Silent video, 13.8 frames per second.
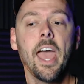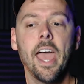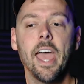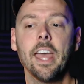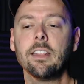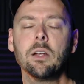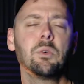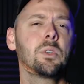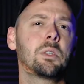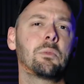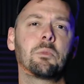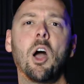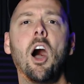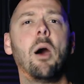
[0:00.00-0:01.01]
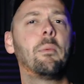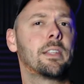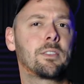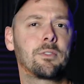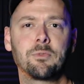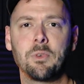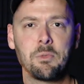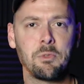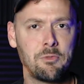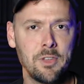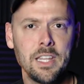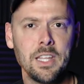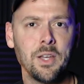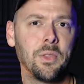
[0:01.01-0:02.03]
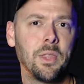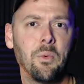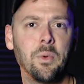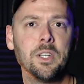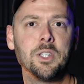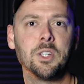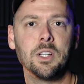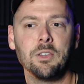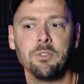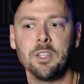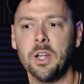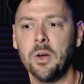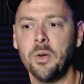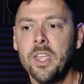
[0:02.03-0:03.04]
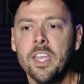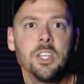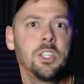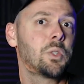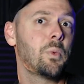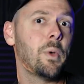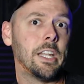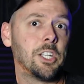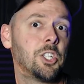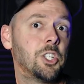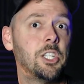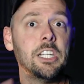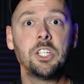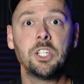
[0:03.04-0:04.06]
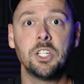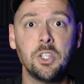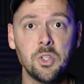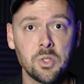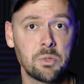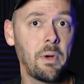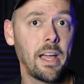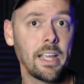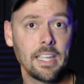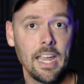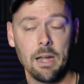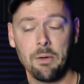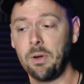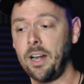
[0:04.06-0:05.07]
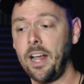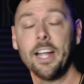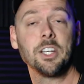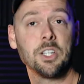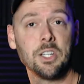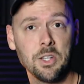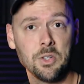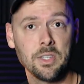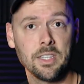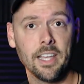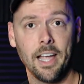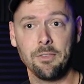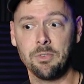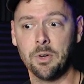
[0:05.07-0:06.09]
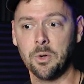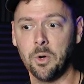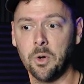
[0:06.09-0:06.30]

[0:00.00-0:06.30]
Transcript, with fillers: And there were some comments from the video that we should have, you know, switched. She should have used my camera and I should have used the iPhone.